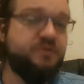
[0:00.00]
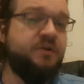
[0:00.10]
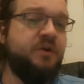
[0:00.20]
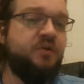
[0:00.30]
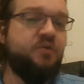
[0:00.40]

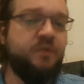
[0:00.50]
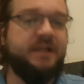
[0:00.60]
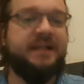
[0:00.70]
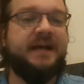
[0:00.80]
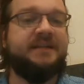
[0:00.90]
really
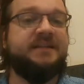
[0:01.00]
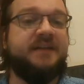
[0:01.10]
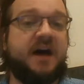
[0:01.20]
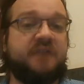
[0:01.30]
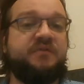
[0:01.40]
lacked a
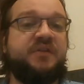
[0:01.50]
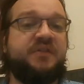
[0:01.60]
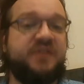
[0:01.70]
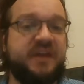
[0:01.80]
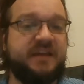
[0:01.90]
lot of the
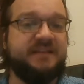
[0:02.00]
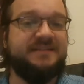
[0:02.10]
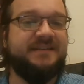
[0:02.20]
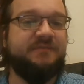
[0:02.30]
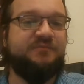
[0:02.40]
things
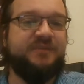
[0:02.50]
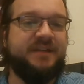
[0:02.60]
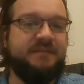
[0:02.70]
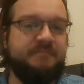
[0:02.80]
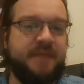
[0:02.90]
that really
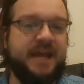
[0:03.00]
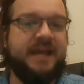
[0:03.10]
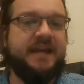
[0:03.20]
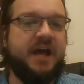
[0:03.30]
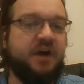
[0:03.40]

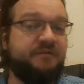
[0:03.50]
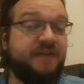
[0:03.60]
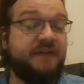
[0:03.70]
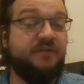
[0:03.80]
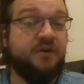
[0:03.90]
made
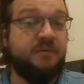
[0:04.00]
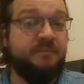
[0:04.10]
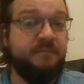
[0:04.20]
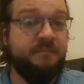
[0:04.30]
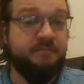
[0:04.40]
L5R
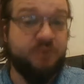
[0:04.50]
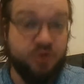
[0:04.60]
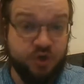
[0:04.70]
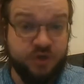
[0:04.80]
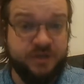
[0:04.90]

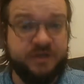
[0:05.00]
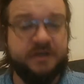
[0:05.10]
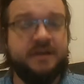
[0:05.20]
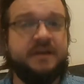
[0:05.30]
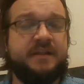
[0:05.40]
good,
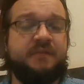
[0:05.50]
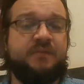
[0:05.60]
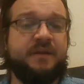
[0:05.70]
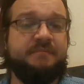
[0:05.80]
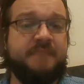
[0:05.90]
that
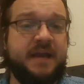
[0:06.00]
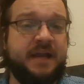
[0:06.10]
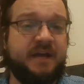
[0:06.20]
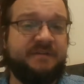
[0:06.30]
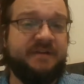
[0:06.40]
really made
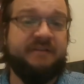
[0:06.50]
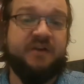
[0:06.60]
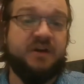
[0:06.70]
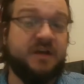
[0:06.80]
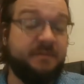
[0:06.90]

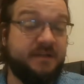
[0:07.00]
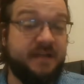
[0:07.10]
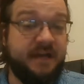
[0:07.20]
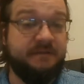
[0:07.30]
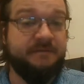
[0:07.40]
L5R come to
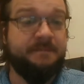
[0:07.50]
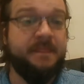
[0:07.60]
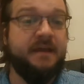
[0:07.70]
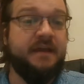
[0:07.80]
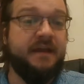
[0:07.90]
life.
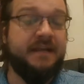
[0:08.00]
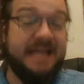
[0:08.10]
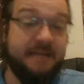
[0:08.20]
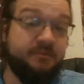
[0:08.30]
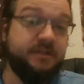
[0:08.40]
And
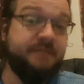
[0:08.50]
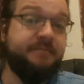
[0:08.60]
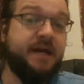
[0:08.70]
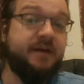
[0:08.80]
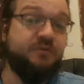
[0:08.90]
Emerald
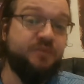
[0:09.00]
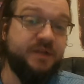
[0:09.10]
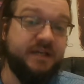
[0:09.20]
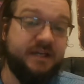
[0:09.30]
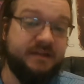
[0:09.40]
Empire
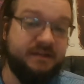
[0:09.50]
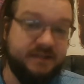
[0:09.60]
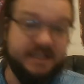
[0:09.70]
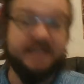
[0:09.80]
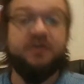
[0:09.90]
really
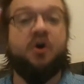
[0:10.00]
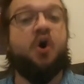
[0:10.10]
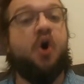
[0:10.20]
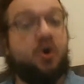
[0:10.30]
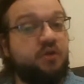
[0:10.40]
did
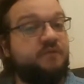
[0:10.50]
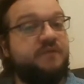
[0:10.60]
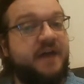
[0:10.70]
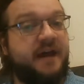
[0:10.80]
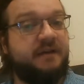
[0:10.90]
all of
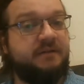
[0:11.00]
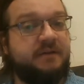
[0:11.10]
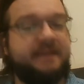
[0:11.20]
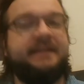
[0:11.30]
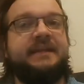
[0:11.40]
that,
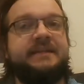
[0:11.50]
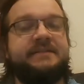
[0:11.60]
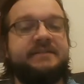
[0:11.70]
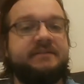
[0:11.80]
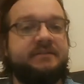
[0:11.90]
at
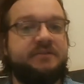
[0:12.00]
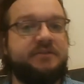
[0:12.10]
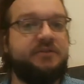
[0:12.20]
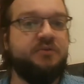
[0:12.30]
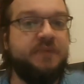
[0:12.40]
least
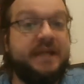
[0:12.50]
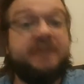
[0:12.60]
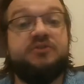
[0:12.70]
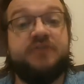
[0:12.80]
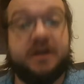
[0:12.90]
to an
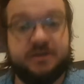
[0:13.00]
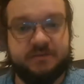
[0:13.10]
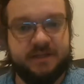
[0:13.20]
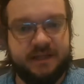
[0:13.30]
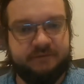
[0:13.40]
introductory
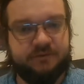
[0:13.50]
level.